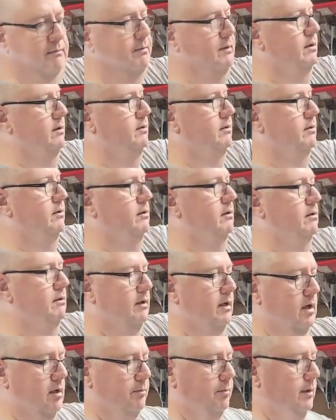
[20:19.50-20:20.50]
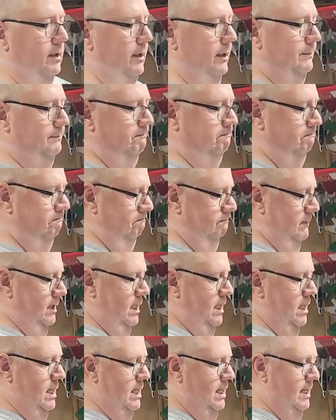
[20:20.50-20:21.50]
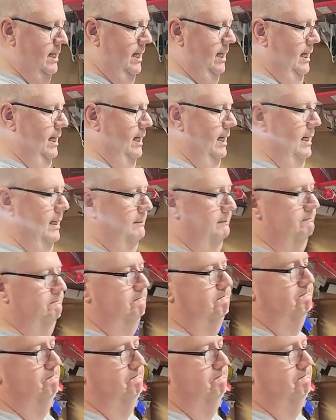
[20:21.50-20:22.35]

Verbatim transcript: up into the airplane. Um,